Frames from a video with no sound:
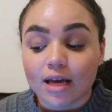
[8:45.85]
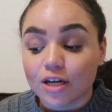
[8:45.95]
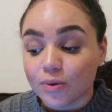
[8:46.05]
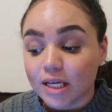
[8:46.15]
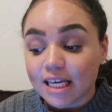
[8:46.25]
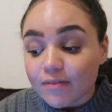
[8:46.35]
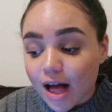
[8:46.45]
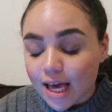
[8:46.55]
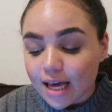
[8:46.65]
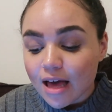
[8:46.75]
I do want to keep
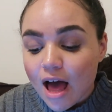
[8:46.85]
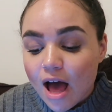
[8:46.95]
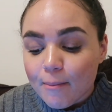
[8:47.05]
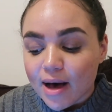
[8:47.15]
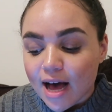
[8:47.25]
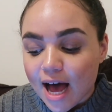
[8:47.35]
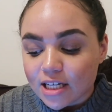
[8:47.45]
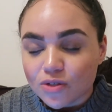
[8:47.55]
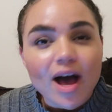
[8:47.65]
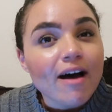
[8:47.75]
vlogging, but I
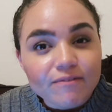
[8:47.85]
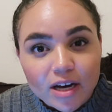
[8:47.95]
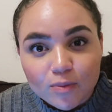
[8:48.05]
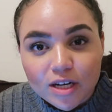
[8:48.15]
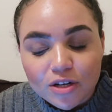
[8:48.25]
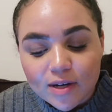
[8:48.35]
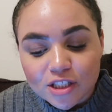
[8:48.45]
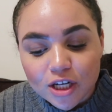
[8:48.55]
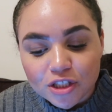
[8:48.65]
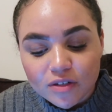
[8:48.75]
do have fun when I do
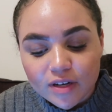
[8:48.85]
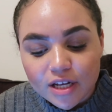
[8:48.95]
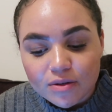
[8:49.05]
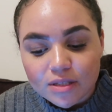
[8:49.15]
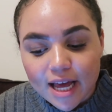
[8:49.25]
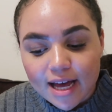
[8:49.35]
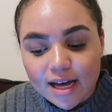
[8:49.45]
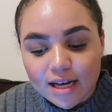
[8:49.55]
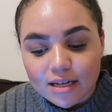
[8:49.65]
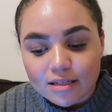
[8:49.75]
structured videos,
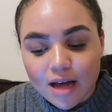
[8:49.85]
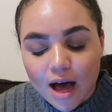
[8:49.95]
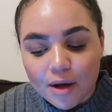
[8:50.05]
and